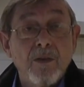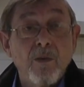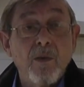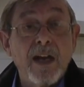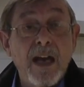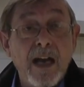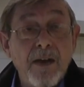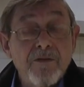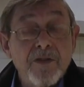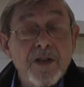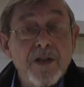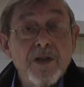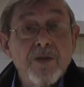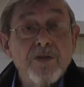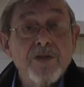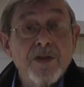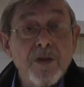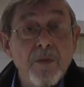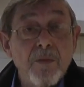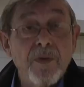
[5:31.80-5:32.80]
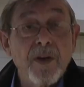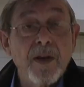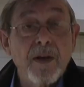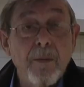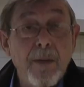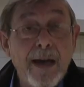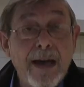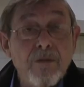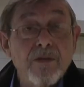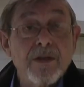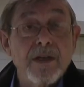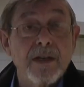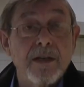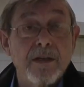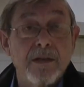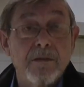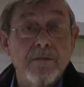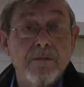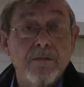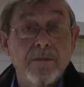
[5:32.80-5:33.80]
We have to do something about it.
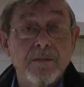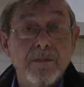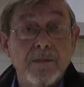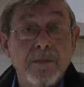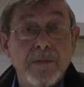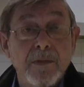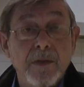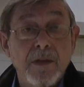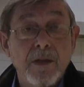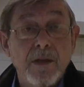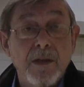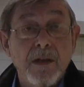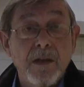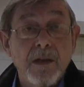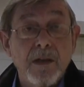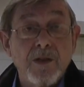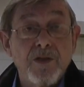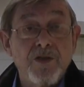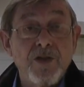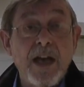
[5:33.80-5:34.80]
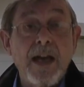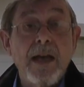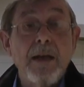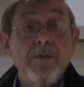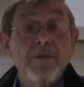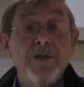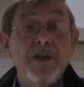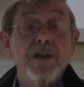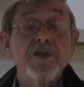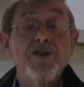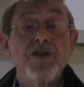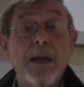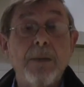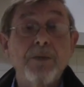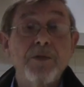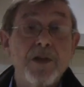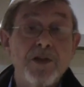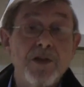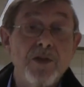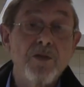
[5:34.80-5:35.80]
James in
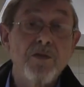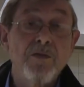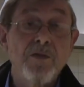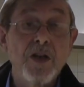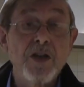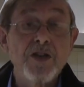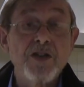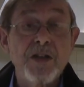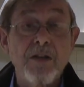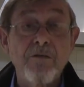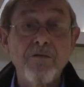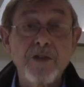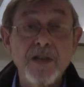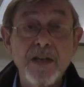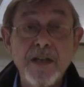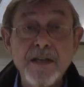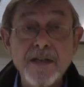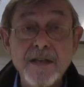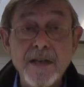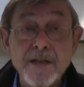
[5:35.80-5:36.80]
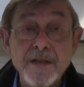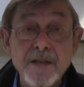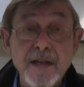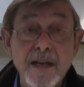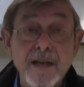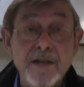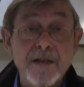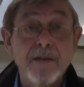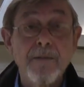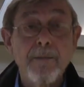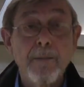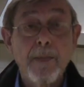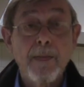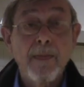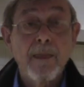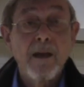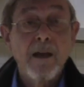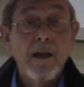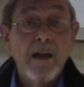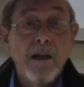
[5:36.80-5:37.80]
chapter 2 verse 17 says this:
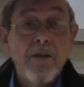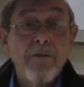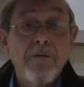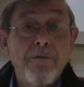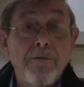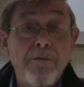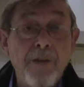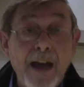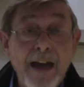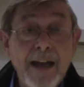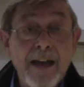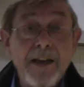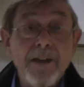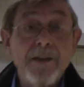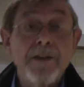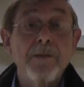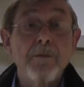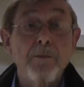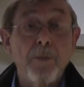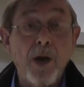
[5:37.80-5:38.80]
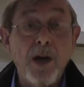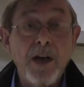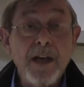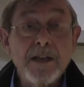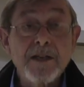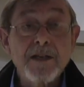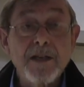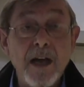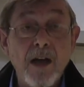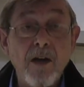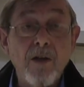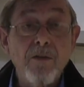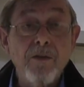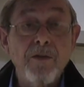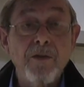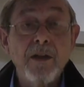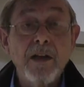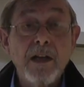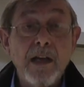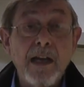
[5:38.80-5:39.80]
faith by
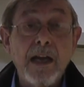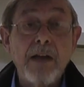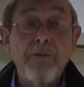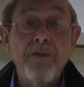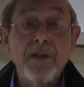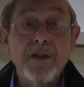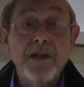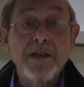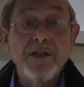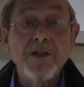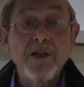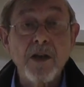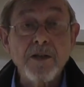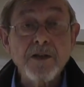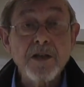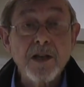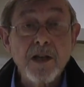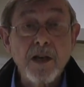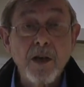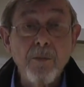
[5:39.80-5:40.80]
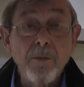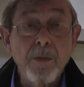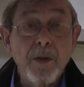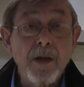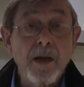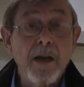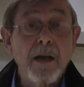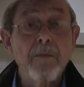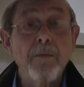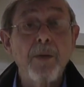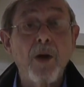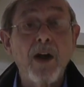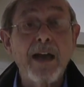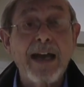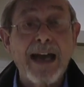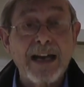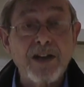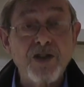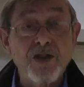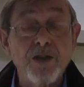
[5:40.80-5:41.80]
itself, if it is not accompanied by
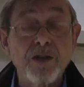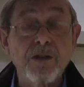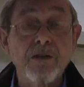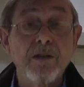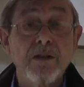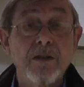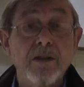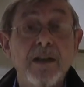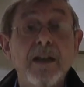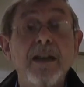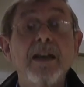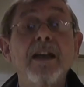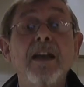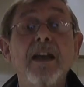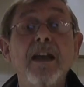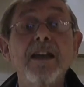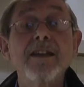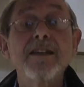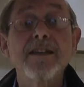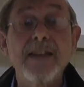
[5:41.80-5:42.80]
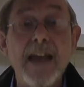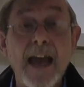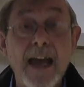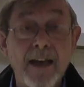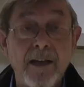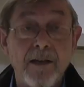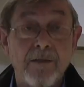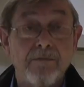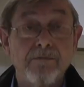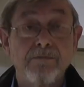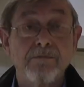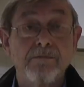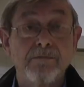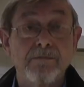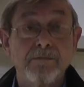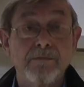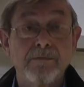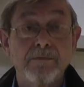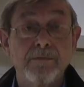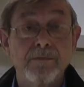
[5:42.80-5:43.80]
action, is dead.
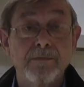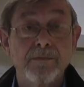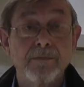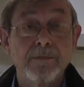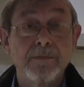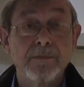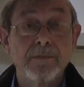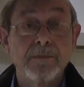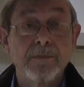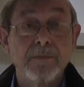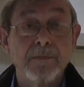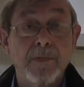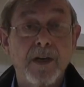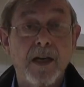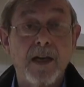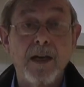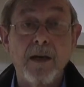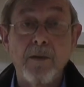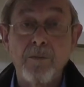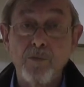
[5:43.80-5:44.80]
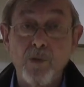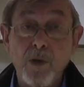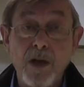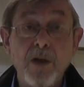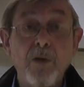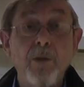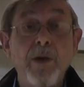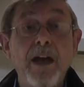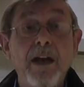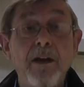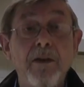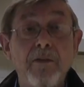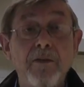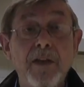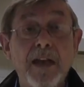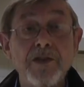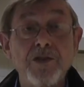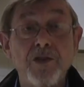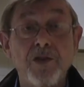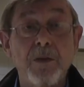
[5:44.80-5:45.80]
And I'm well aware of
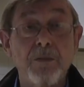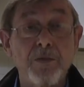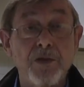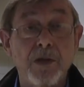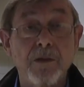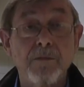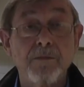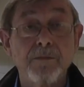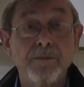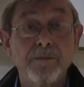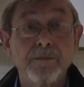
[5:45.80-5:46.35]
that scripture.